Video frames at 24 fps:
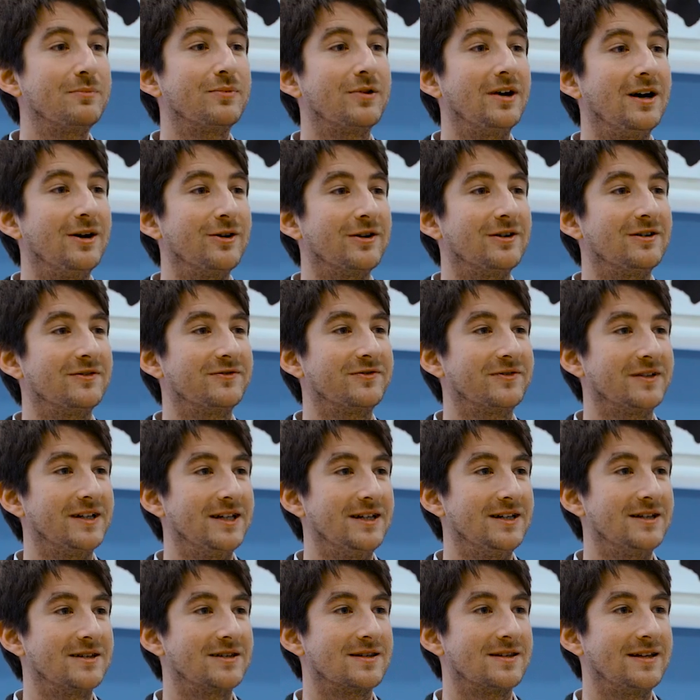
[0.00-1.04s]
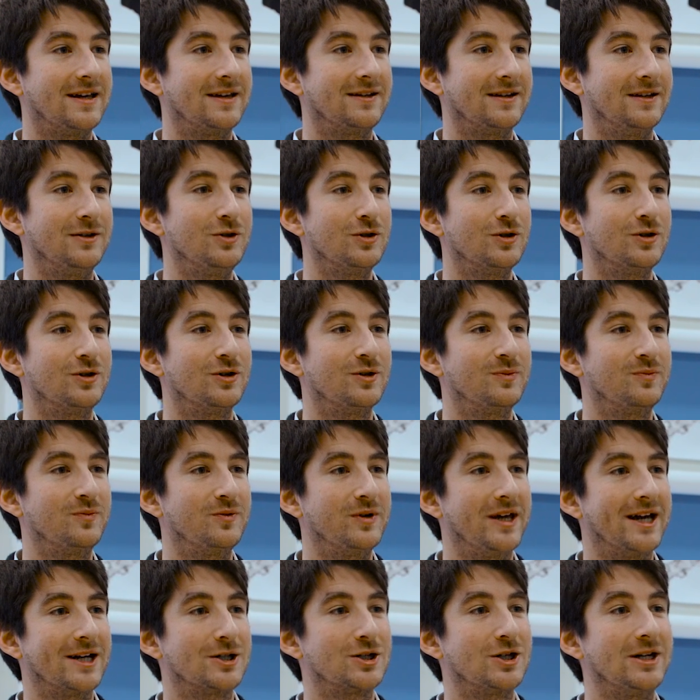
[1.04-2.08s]
proud of is that in Europe
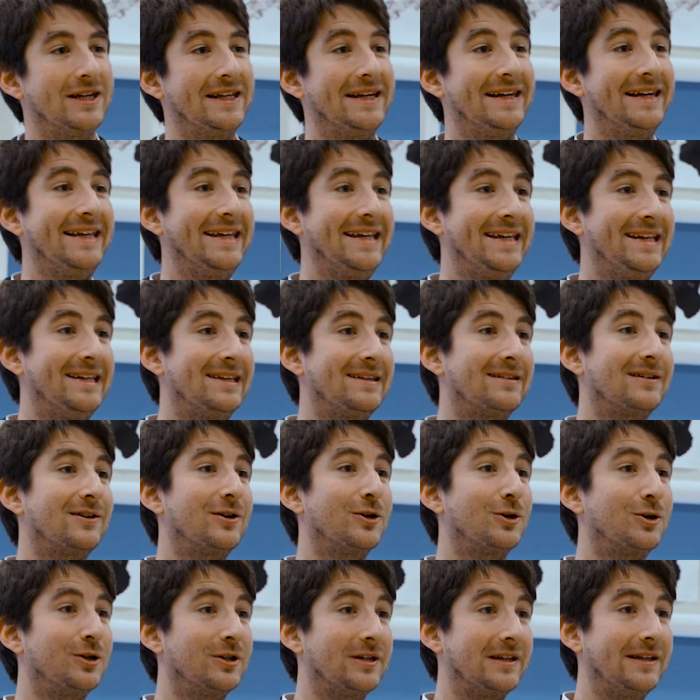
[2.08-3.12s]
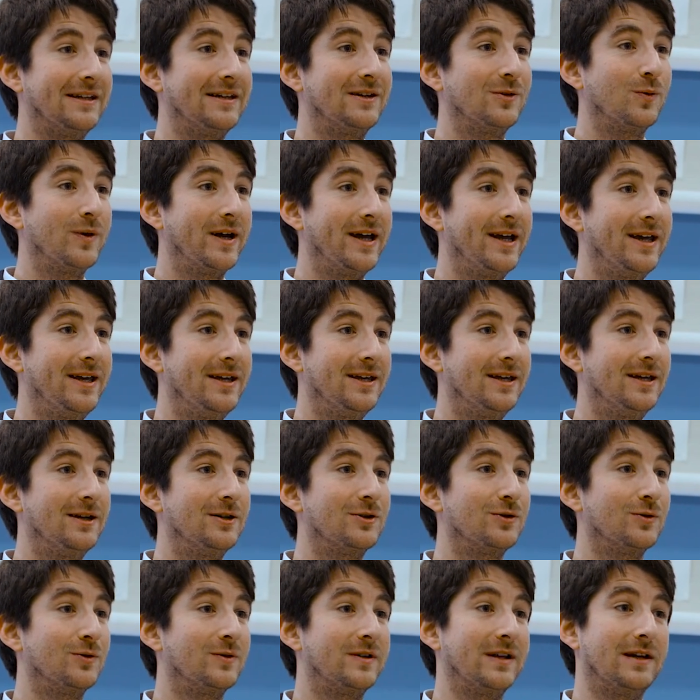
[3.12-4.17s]
we actually lead currently the way
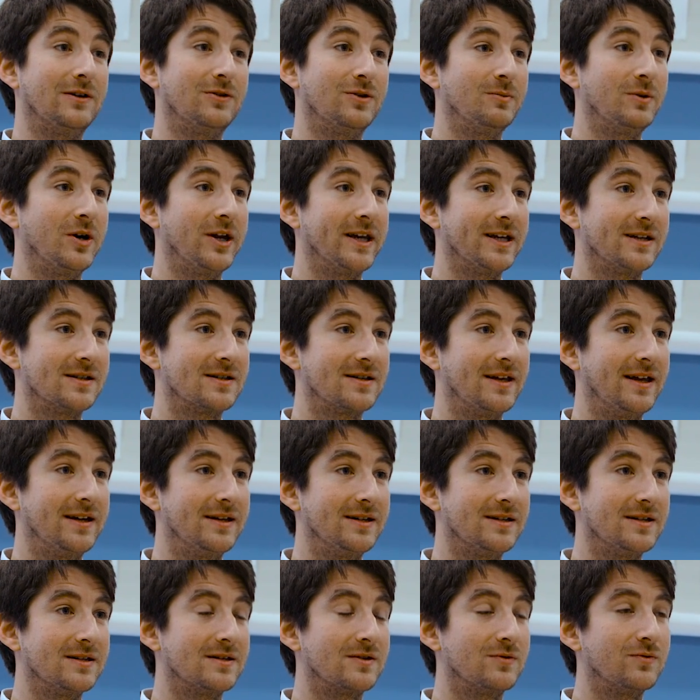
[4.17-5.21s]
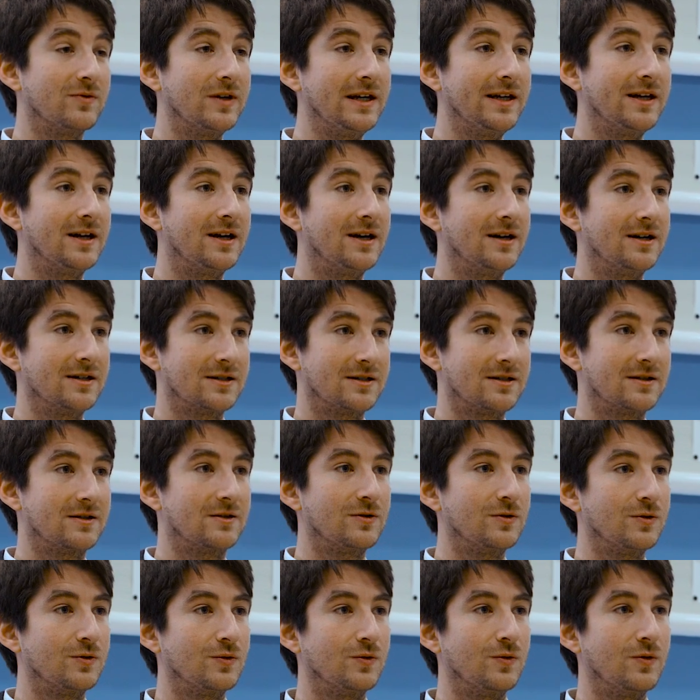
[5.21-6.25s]
into telerobotics and it is really hard
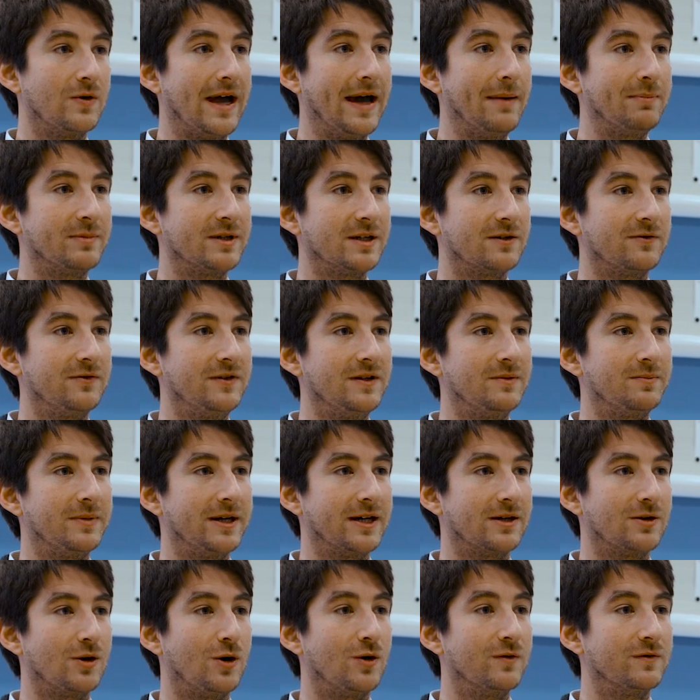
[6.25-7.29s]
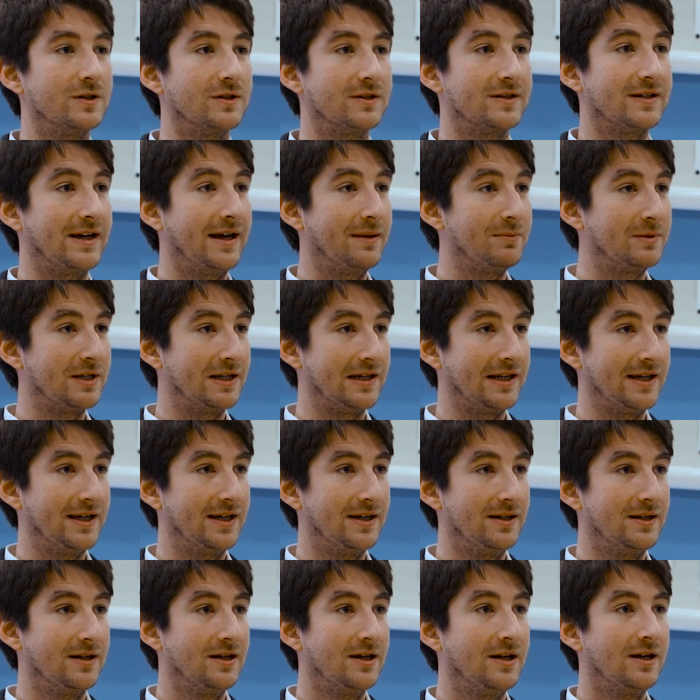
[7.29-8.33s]
to do haptic feedback over a time
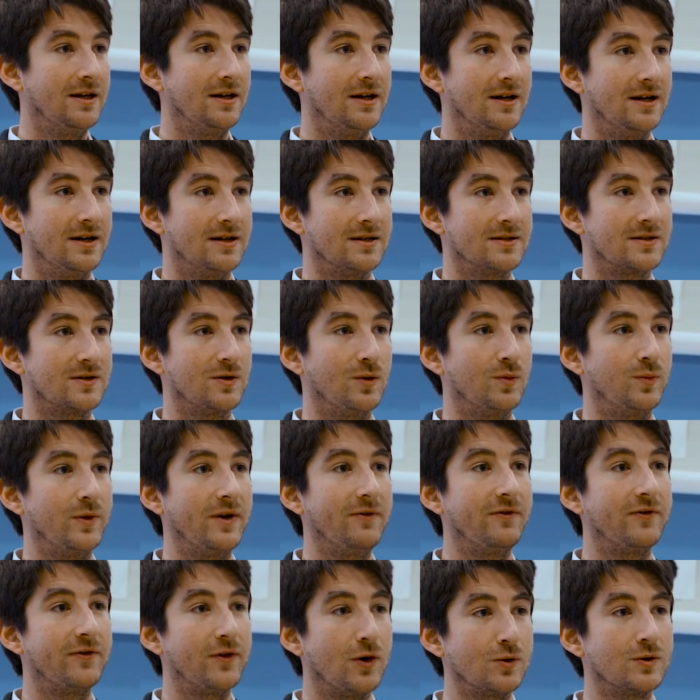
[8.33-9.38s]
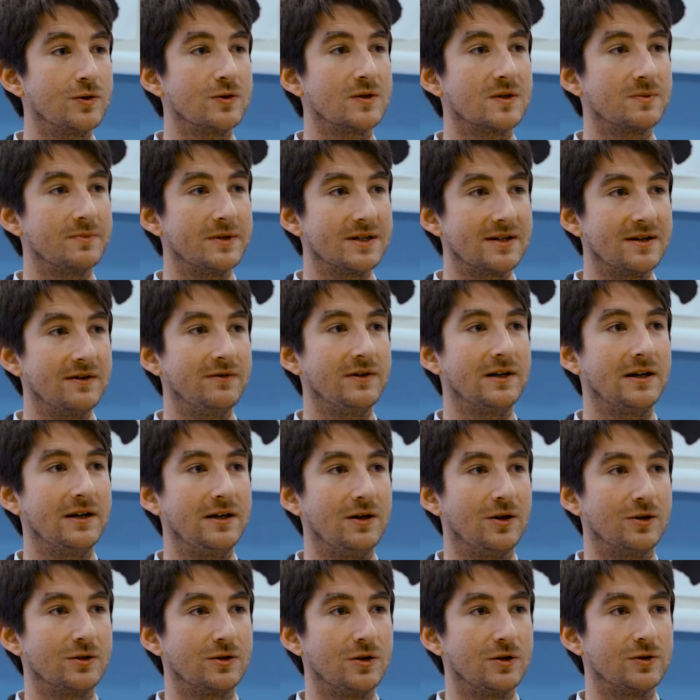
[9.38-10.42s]
delay. Uh, so we focus
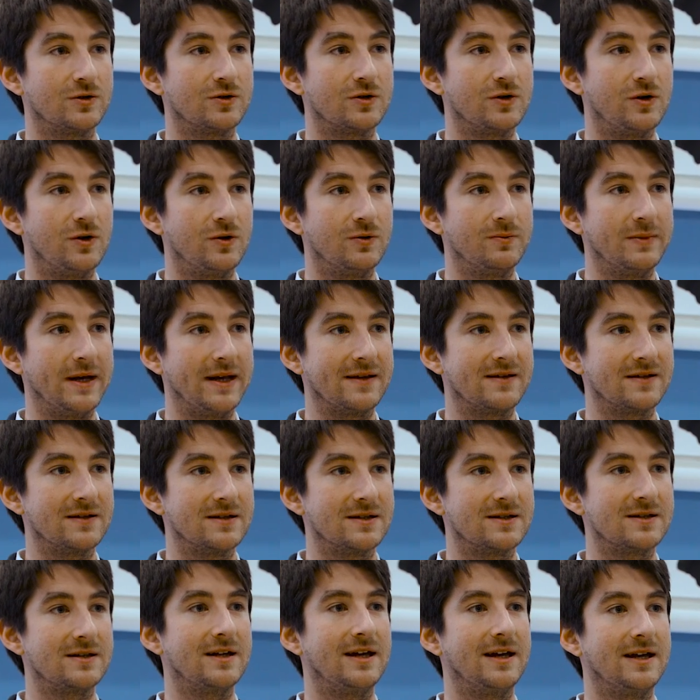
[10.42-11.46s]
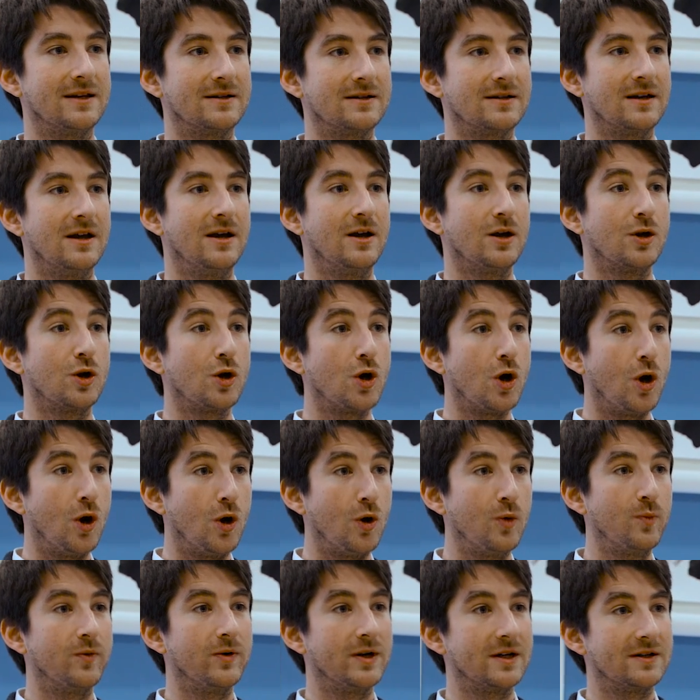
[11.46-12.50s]
specifically on control methods that
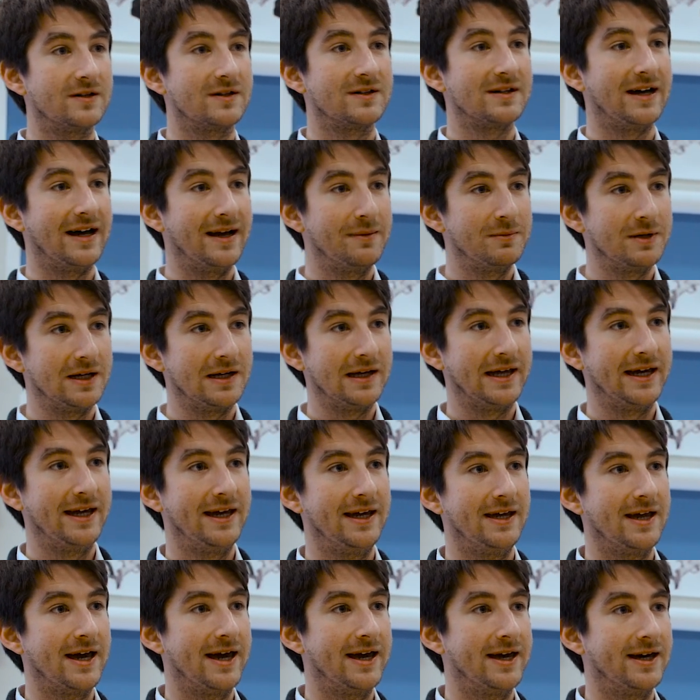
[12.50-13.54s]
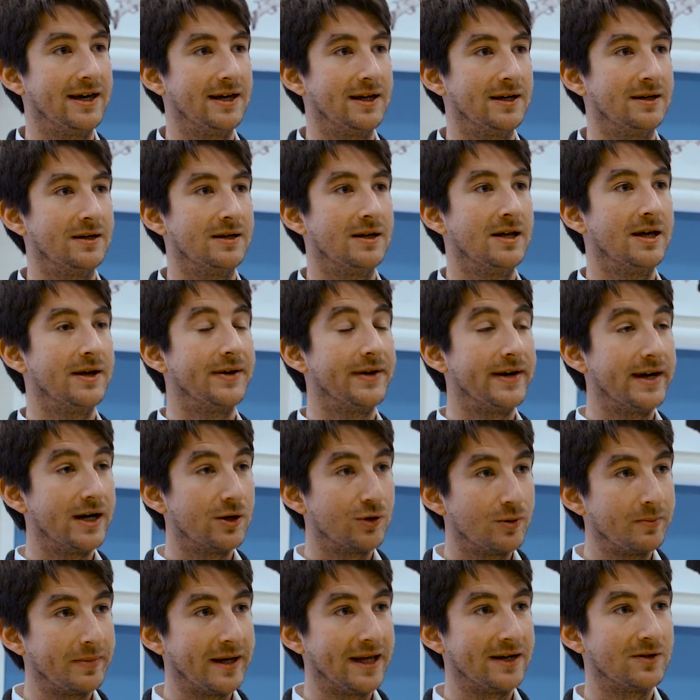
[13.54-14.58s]
cope with time delay and
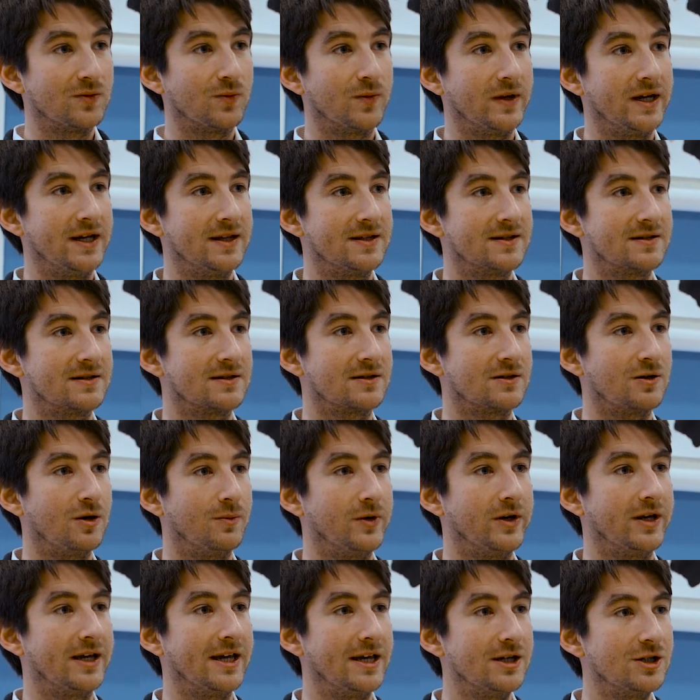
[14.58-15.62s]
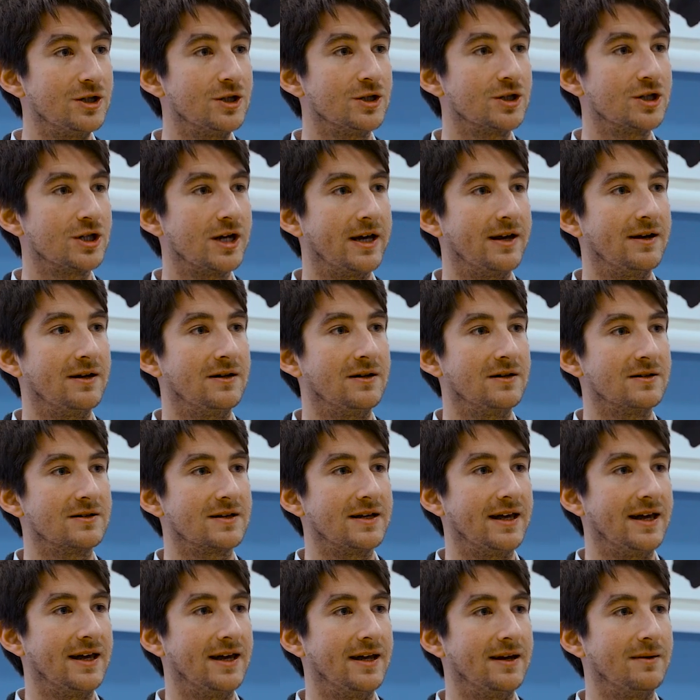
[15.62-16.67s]
narrow bandwidths, communication
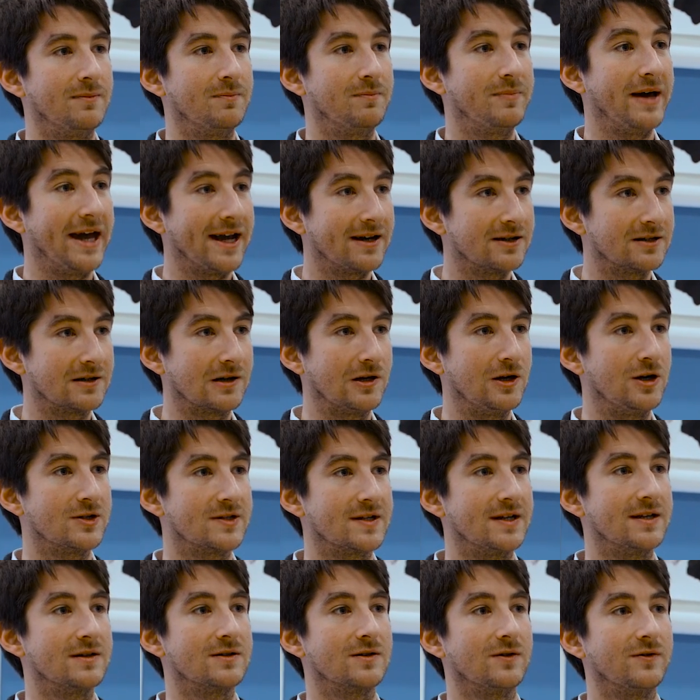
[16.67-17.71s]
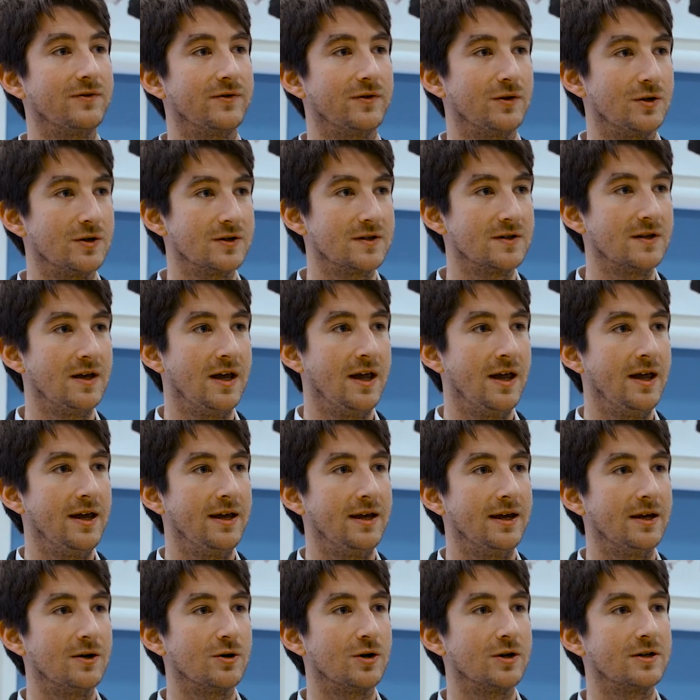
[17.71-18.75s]
channels and packet loss and so forth
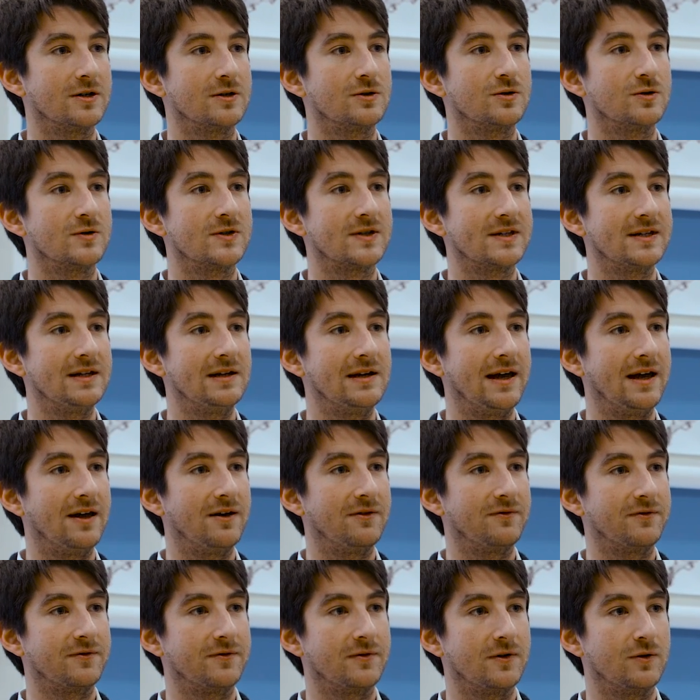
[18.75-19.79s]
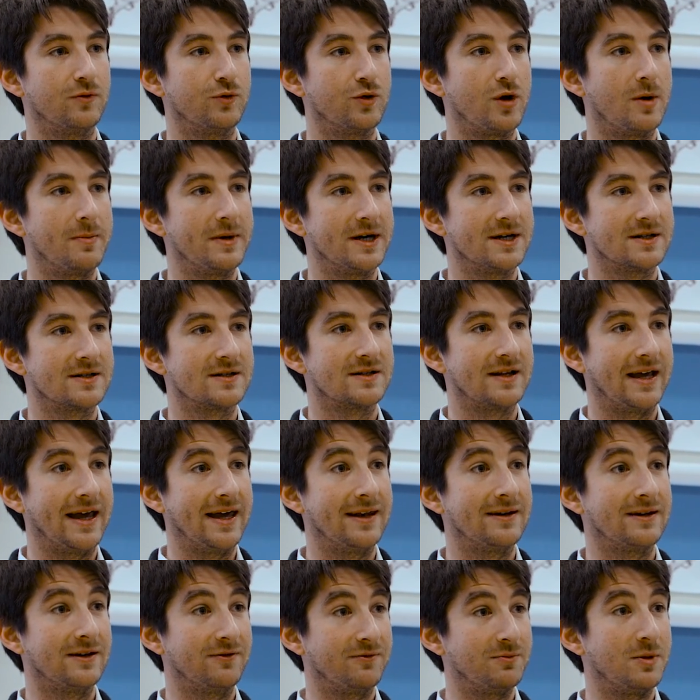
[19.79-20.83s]
in order to still have robust
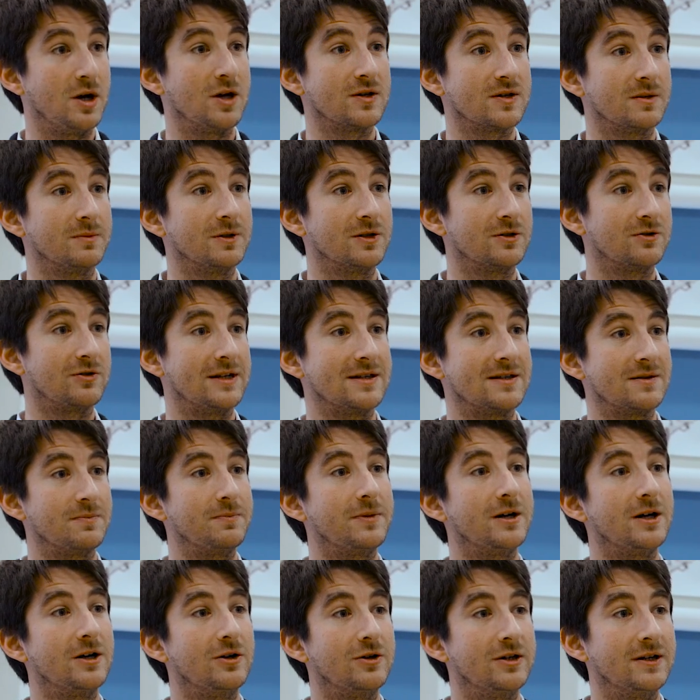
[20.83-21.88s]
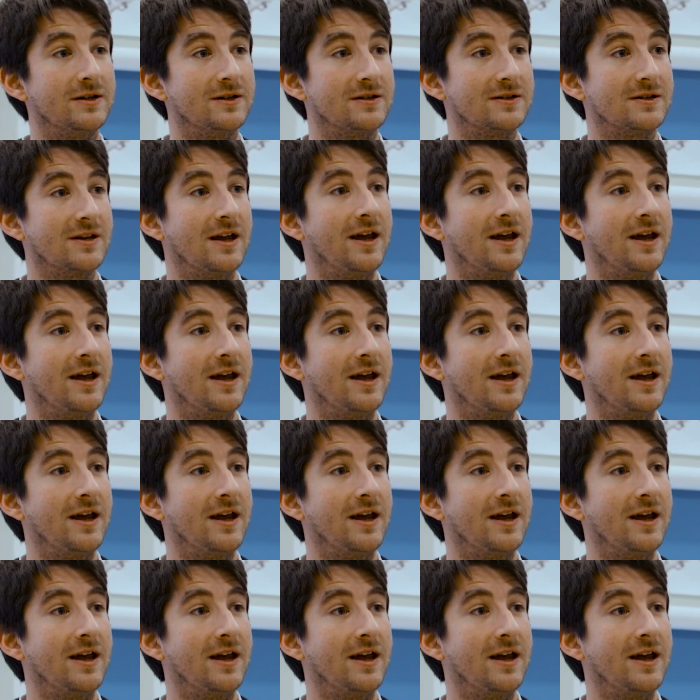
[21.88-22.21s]
and if possible transparent